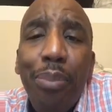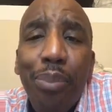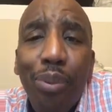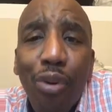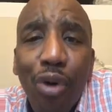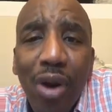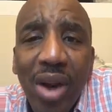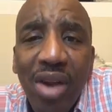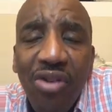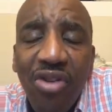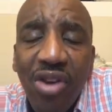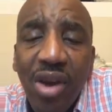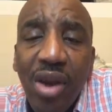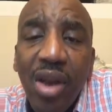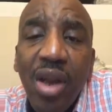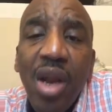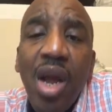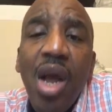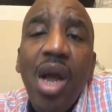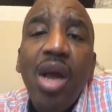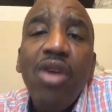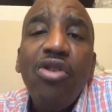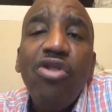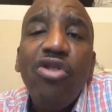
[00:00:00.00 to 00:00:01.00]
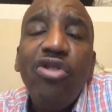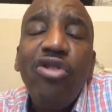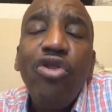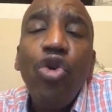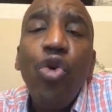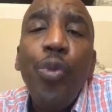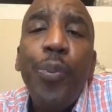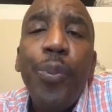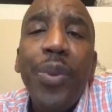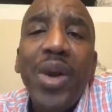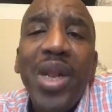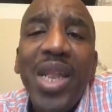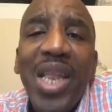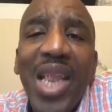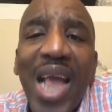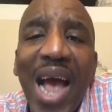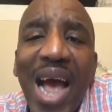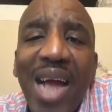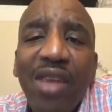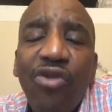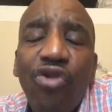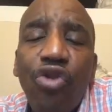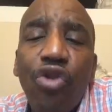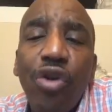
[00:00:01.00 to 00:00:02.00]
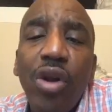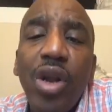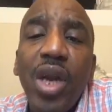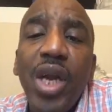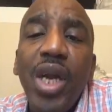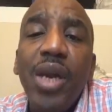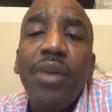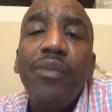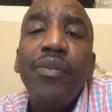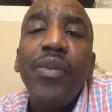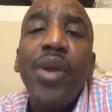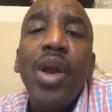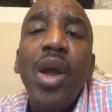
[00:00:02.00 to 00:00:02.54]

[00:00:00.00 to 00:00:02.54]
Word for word: prison supernaturally.